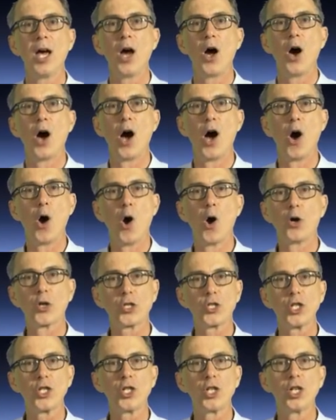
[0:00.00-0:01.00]
are
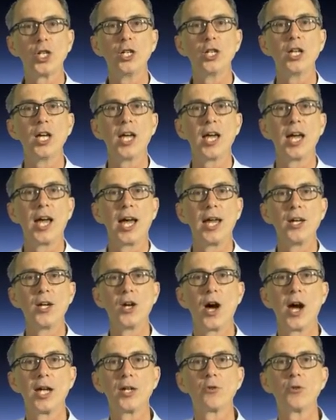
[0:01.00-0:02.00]
oxygen and
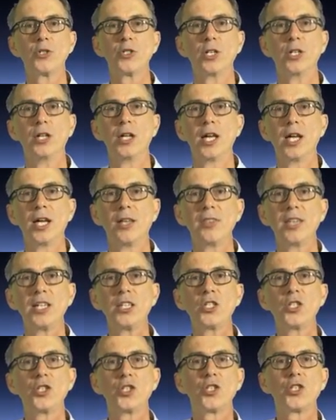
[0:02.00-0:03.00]
nitrogen.
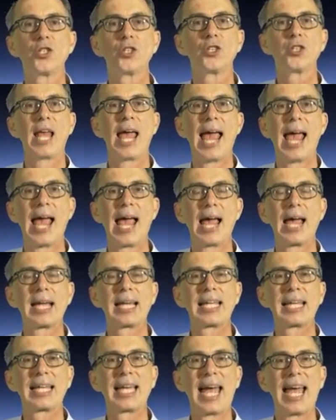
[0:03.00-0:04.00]
These
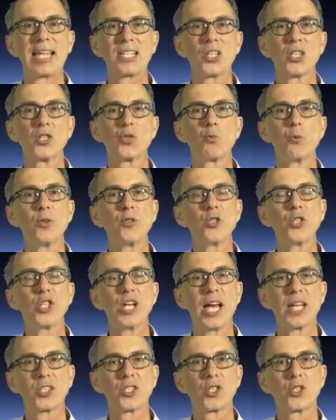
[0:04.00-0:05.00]
gases with
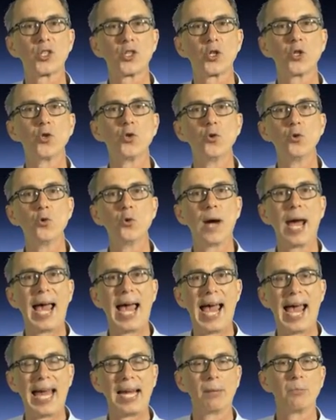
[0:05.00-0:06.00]
just 2
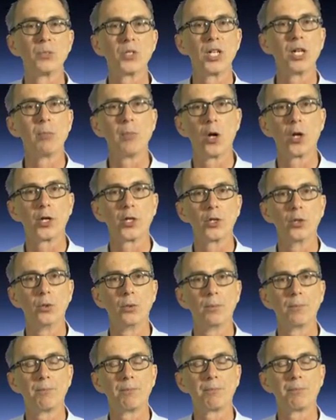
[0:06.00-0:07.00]
atoms in a molecule.
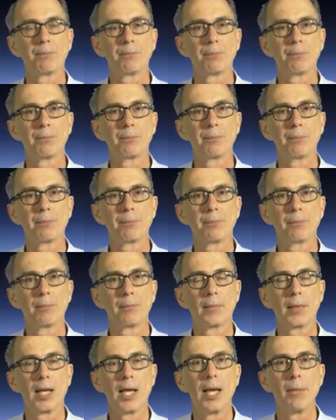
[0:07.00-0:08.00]

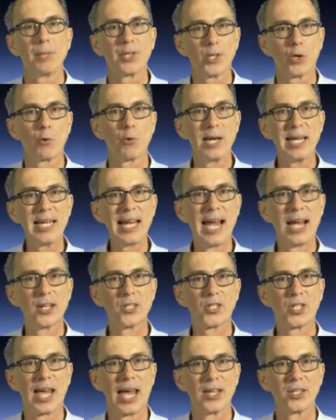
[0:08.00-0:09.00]
But the
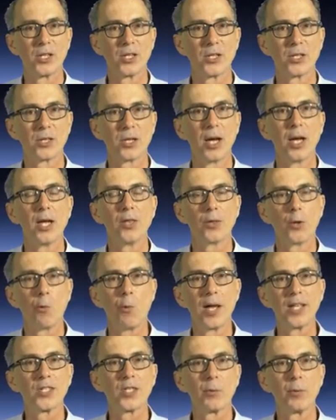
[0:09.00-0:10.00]
greenhouse gases, the
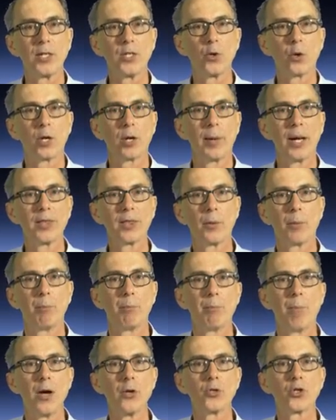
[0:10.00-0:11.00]
ones that we talk about, the
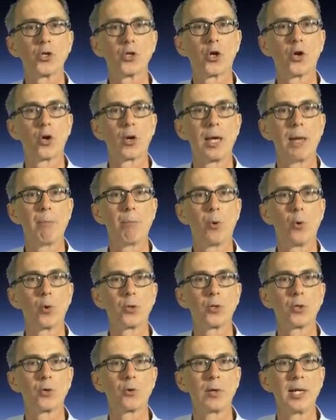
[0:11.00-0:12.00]
most
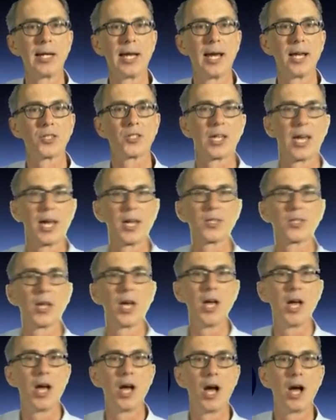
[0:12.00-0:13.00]
important greenhouse gas
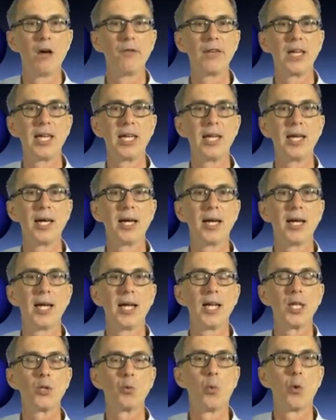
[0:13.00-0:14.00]
over
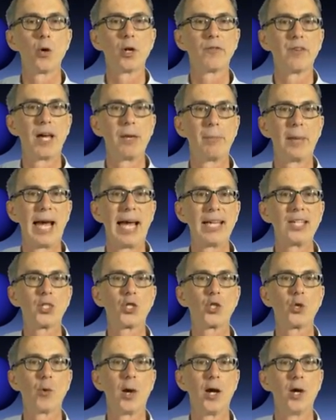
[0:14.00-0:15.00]
here is water vapor,
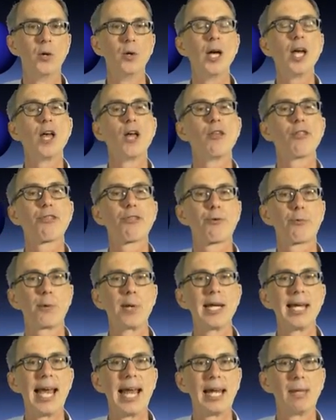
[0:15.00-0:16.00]
H2O,
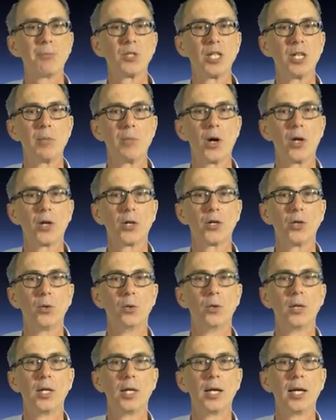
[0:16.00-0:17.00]
3 atoms in a
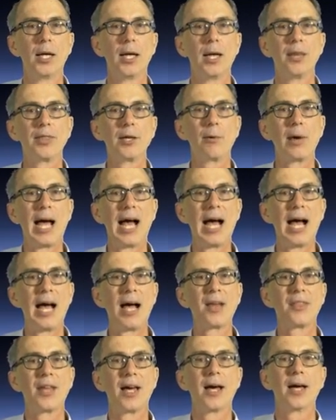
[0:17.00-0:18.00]
molecule. There
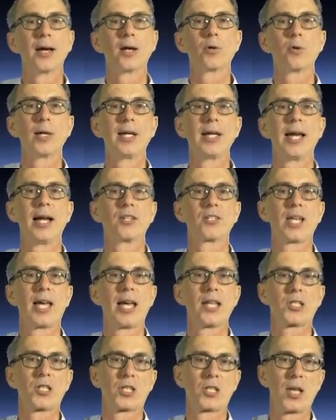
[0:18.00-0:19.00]
are other greenhouse
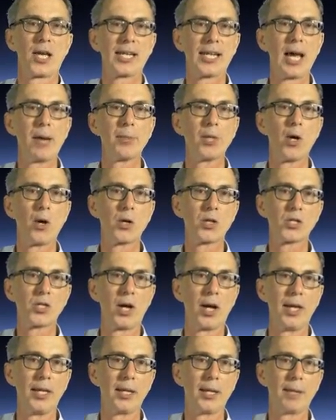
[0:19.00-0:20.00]
gases like carbon
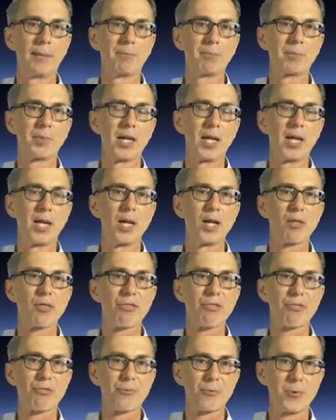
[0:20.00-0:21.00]
dioxide,
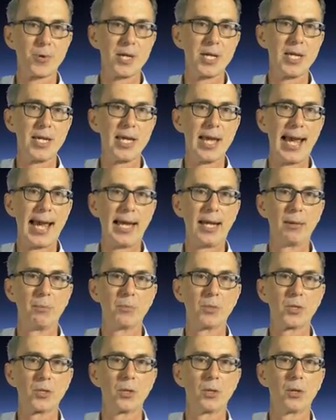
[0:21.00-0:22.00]
3 atoms.